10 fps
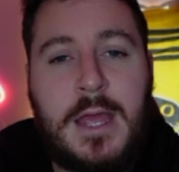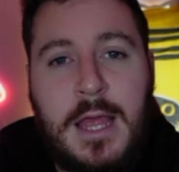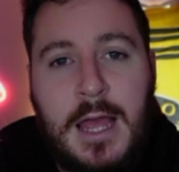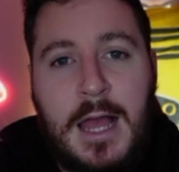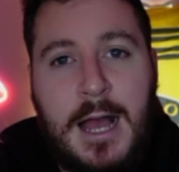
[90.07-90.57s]

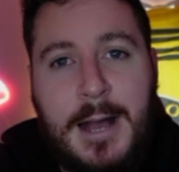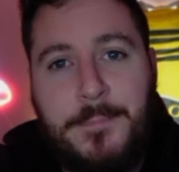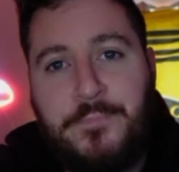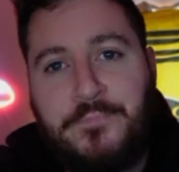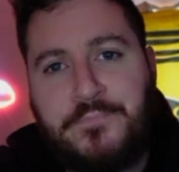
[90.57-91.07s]

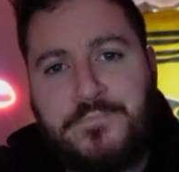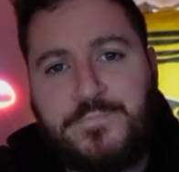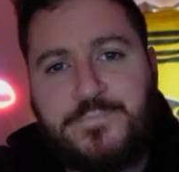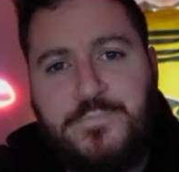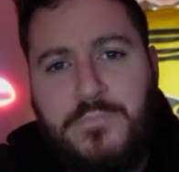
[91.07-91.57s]

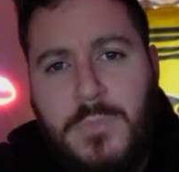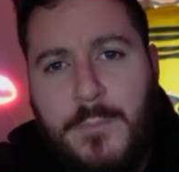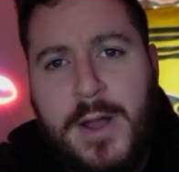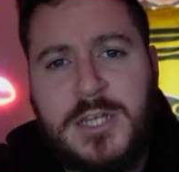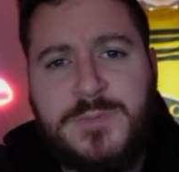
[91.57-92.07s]

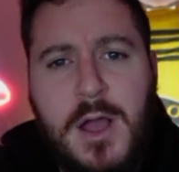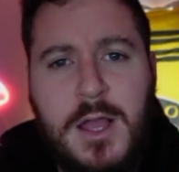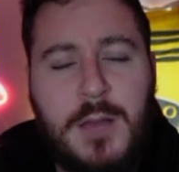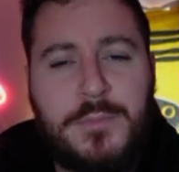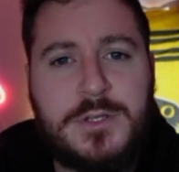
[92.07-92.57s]
punched back a
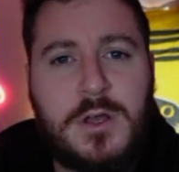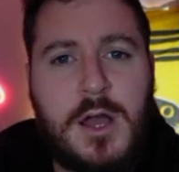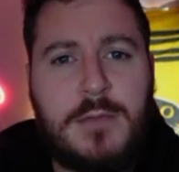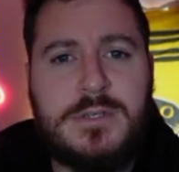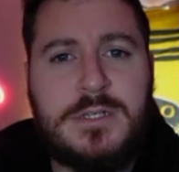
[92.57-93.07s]
couple of
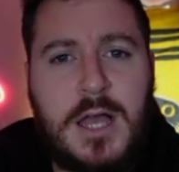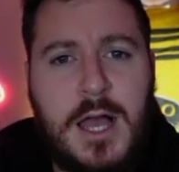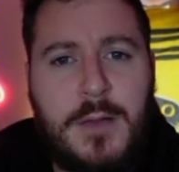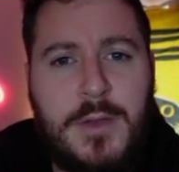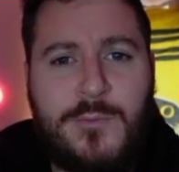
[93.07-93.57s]
times,
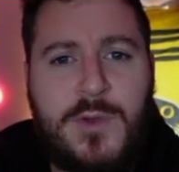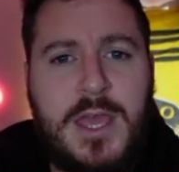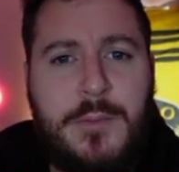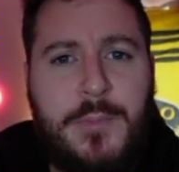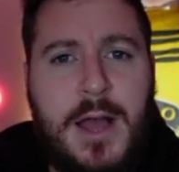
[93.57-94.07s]
and we
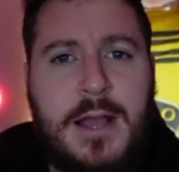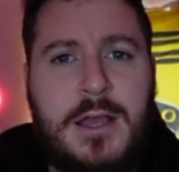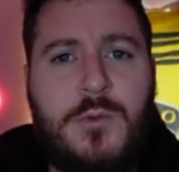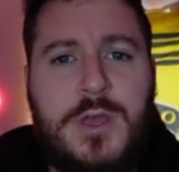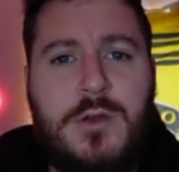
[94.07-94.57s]
hit back,
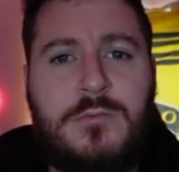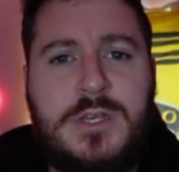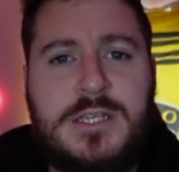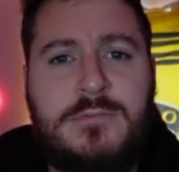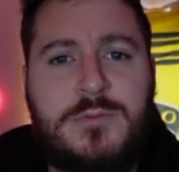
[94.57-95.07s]
and we
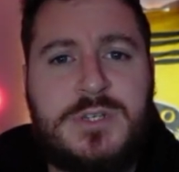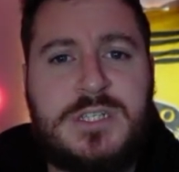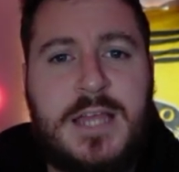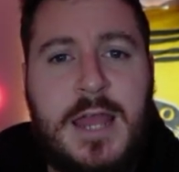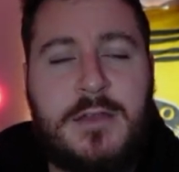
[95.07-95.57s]
seemed to
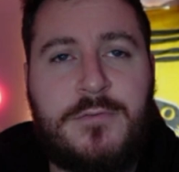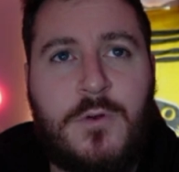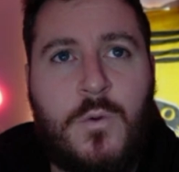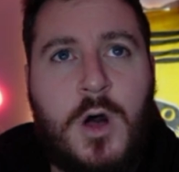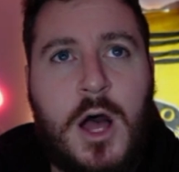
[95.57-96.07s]
withstand it for a
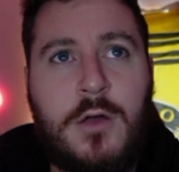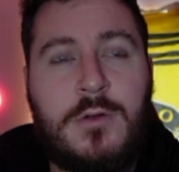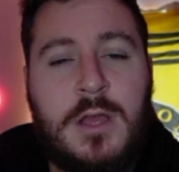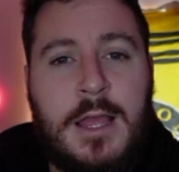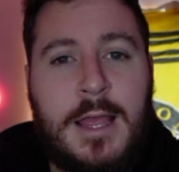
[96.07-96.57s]
while.
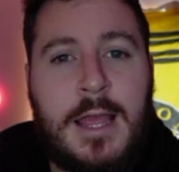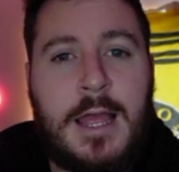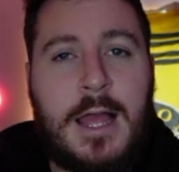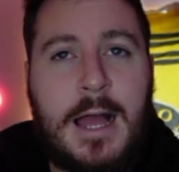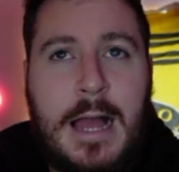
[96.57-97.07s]

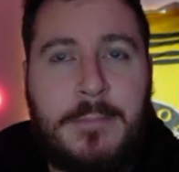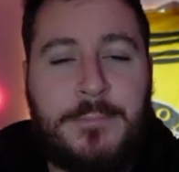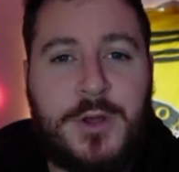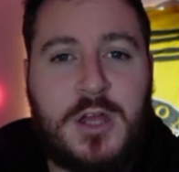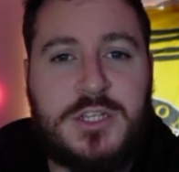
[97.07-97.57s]

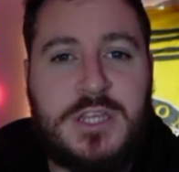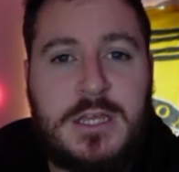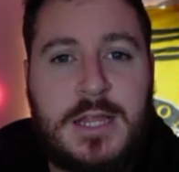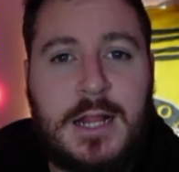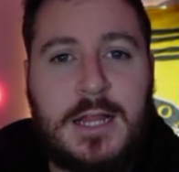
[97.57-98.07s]
But I just think
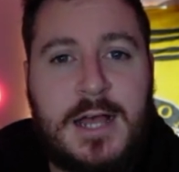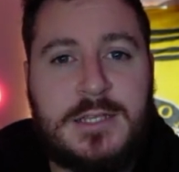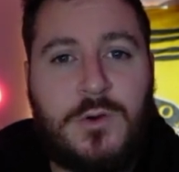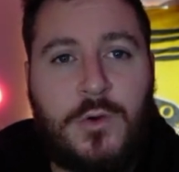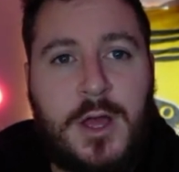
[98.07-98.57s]
that last
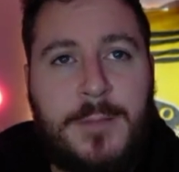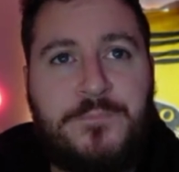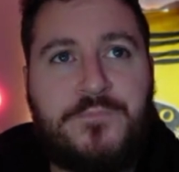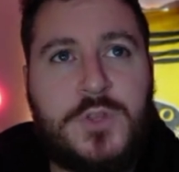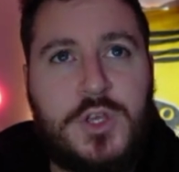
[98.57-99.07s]
quarter,
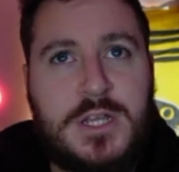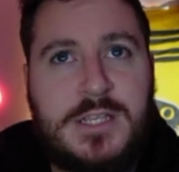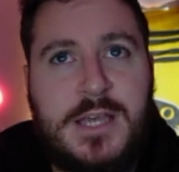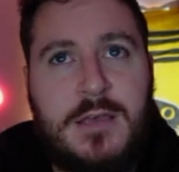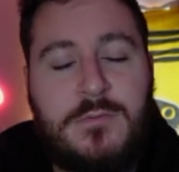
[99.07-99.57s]
you could
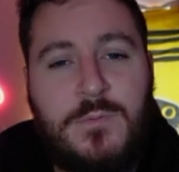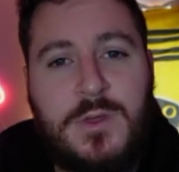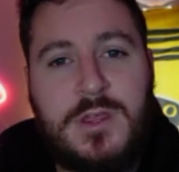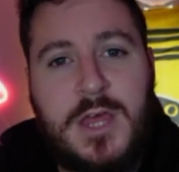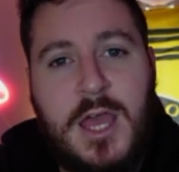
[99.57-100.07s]
see
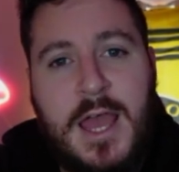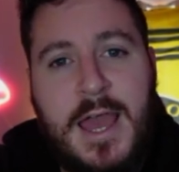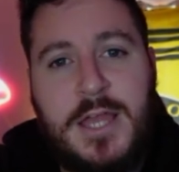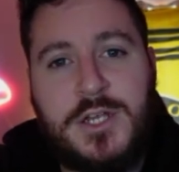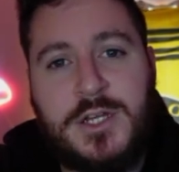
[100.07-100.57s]
with their
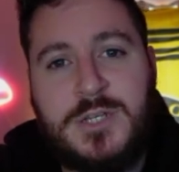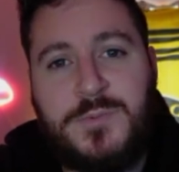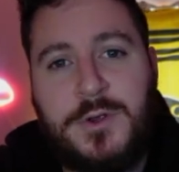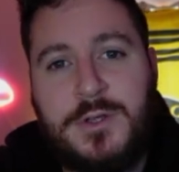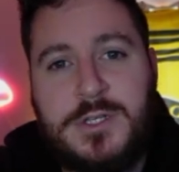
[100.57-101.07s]
age and
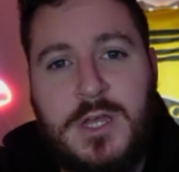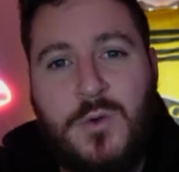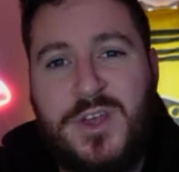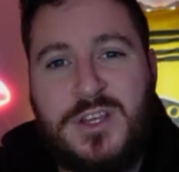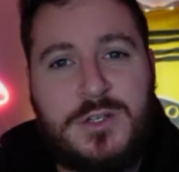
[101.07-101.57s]
experience that
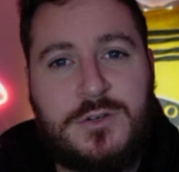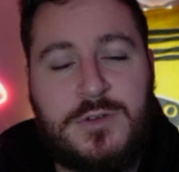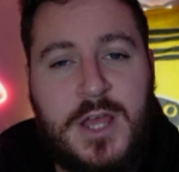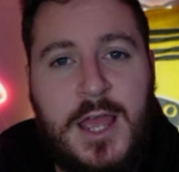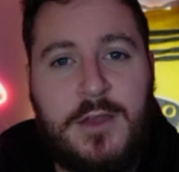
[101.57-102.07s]
we just couldn't
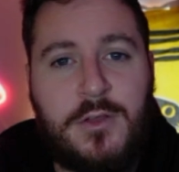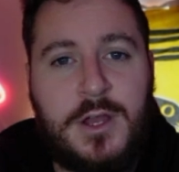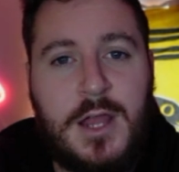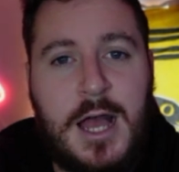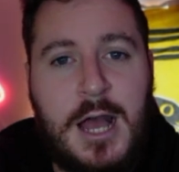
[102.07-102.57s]
handle it.
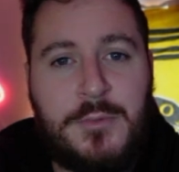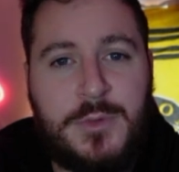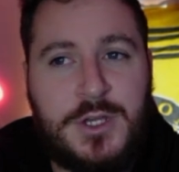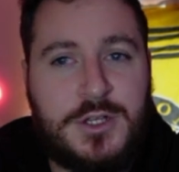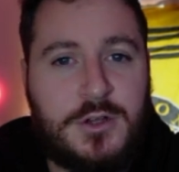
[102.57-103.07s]
We
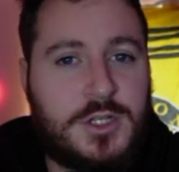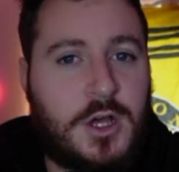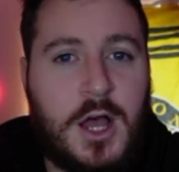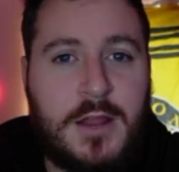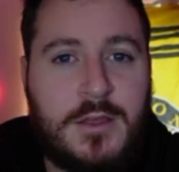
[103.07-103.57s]
just got
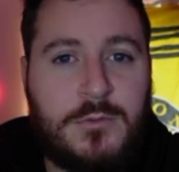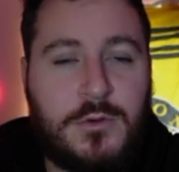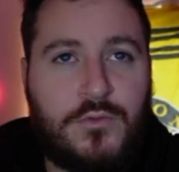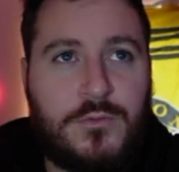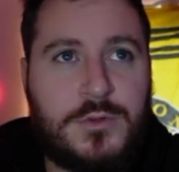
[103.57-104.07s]
tired. I think we were
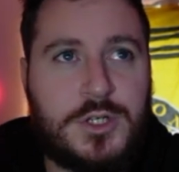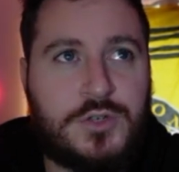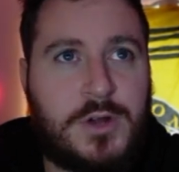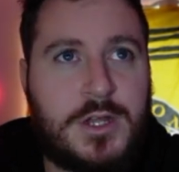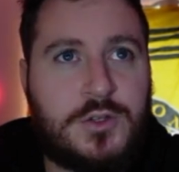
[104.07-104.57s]
just
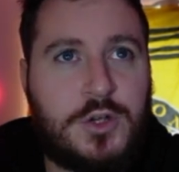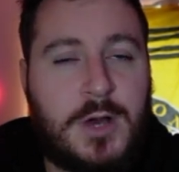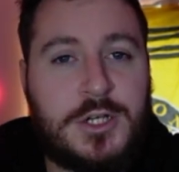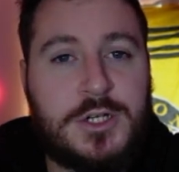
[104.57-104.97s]
running too much.